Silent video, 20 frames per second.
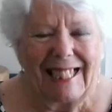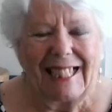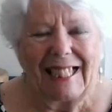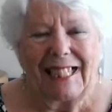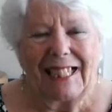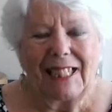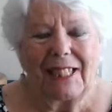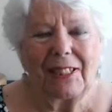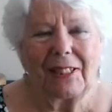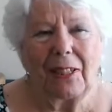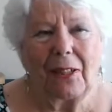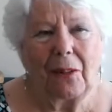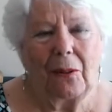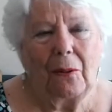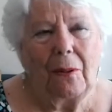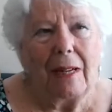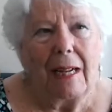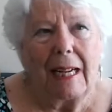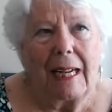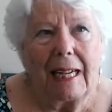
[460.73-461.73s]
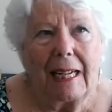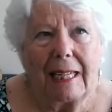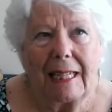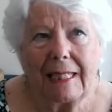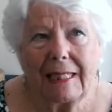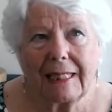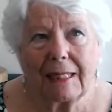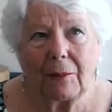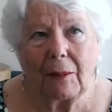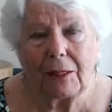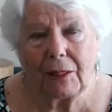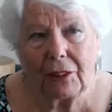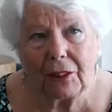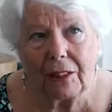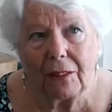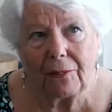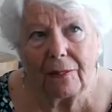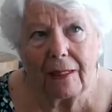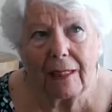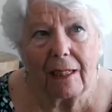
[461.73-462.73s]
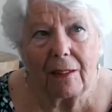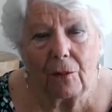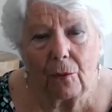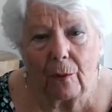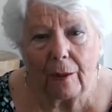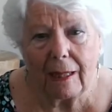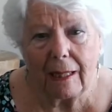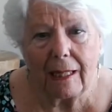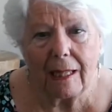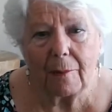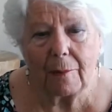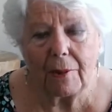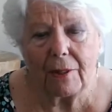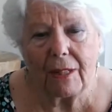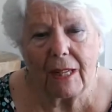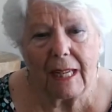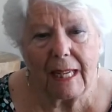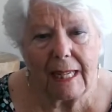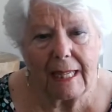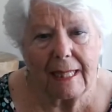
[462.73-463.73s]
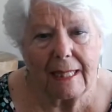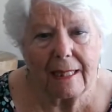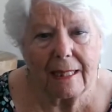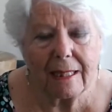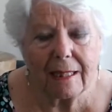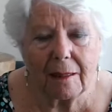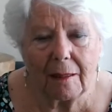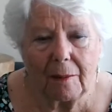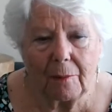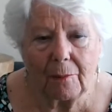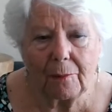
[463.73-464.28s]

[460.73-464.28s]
So it's a question of weighing up in your head.